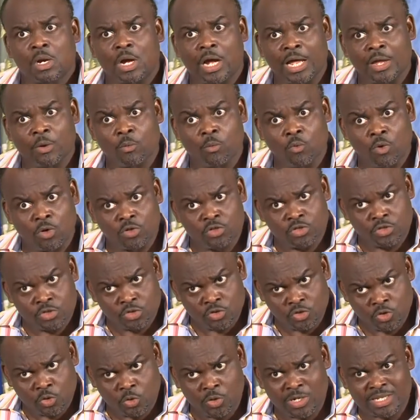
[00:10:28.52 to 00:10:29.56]
I want to
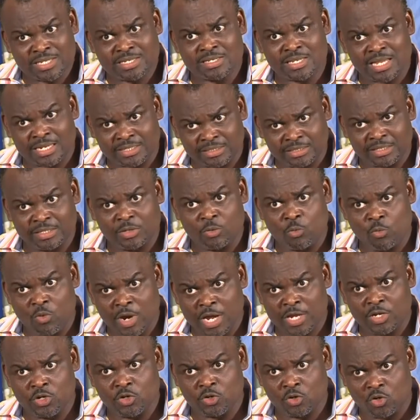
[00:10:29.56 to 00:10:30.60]
know exactly
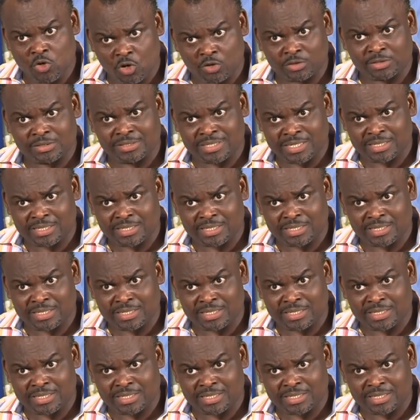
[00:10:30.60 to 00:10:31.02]
where you got